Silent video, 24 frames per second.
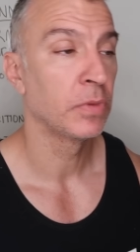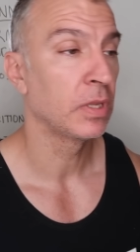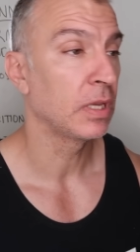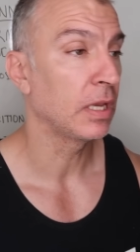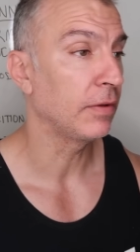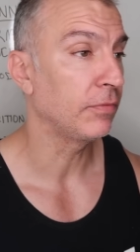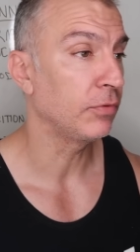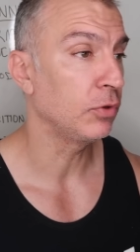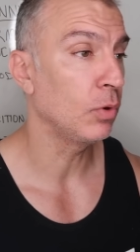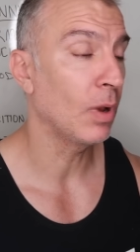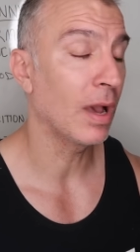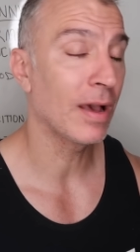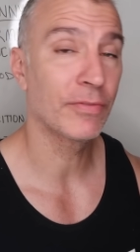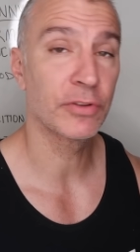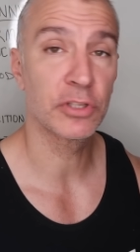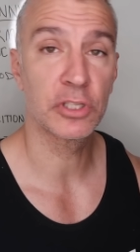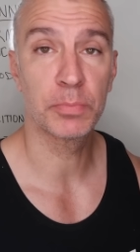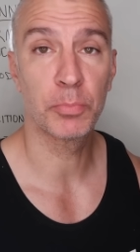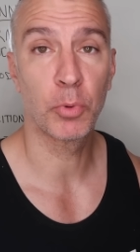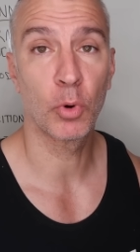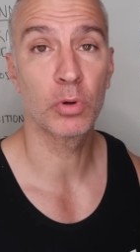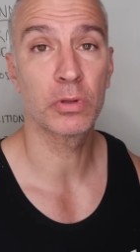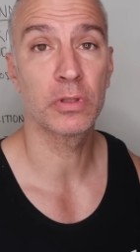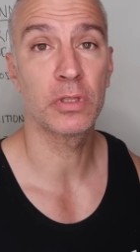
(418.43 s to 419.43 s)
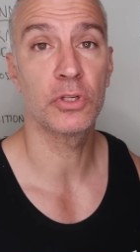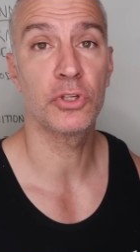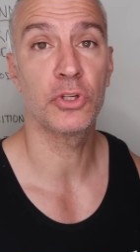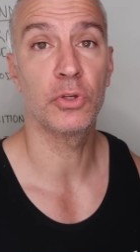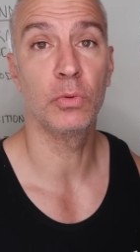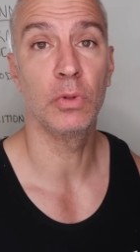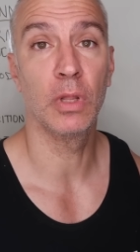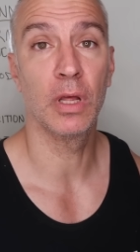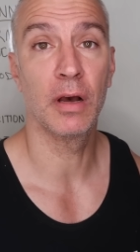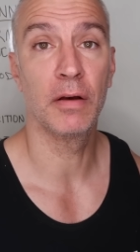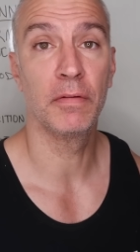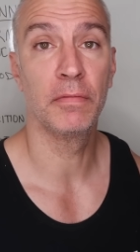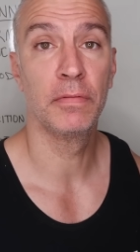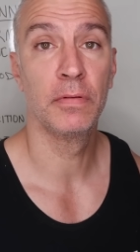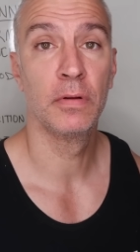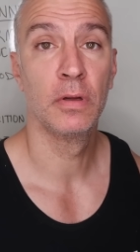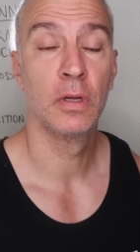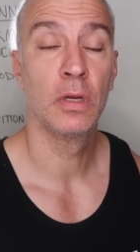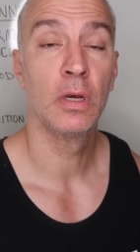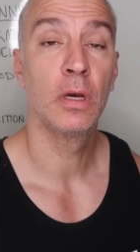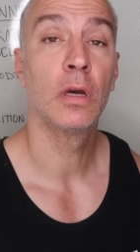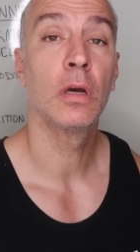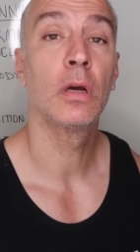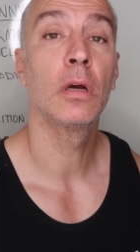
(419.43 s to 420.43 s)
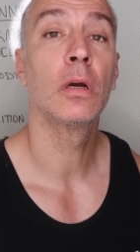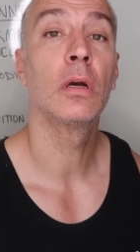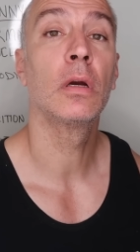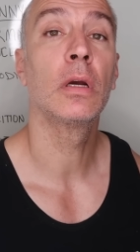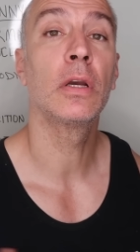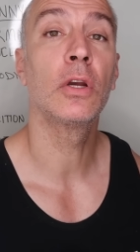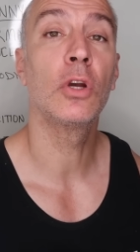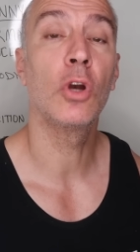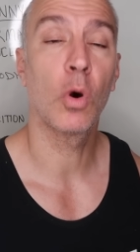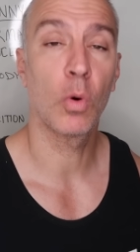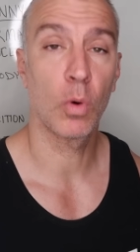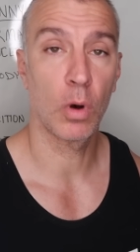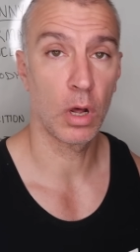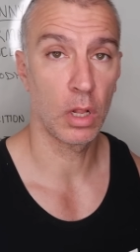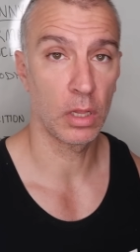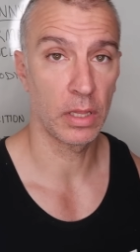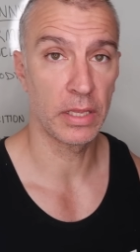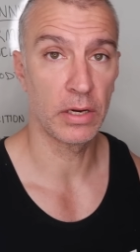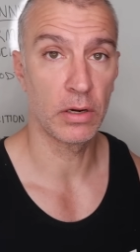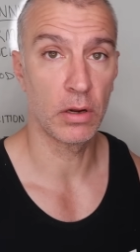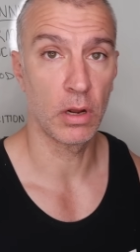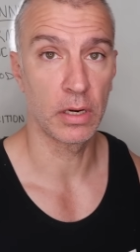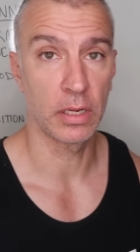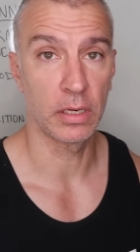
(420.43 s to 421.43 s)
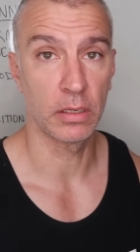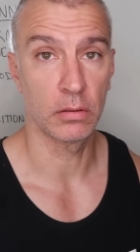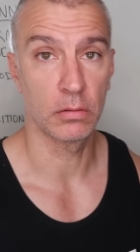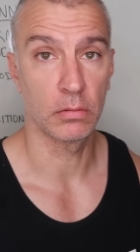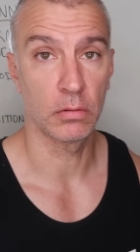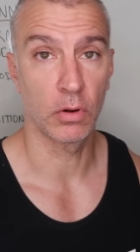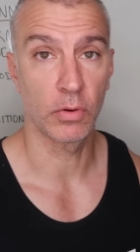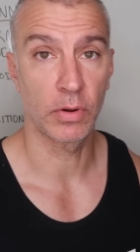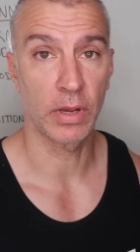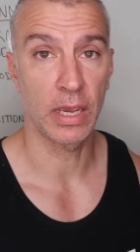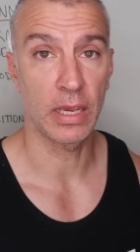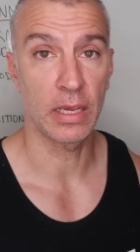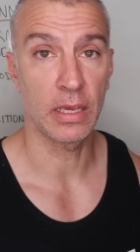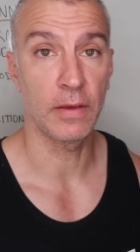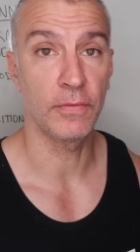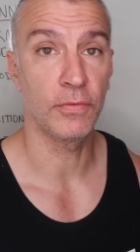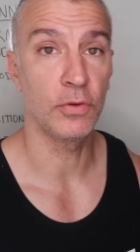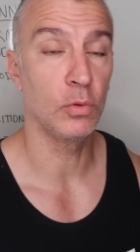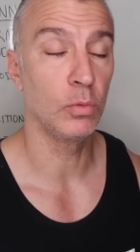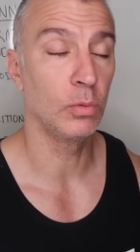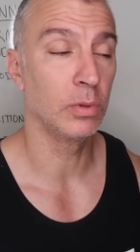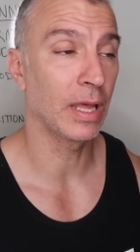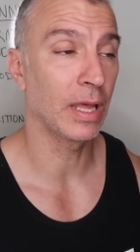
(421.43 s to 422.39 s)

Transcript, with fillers: If you have a sport that you love, go all in on it, okay? If you